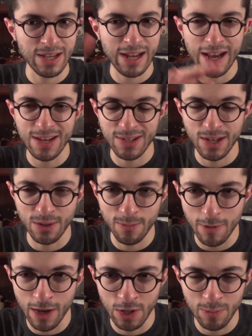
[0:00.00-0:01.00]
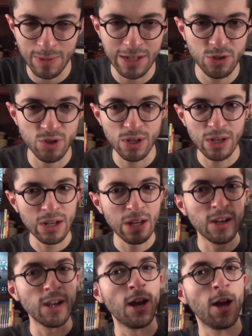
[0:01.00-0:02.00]
The guys on the beach,
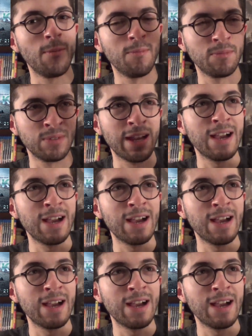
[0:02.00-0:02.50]
the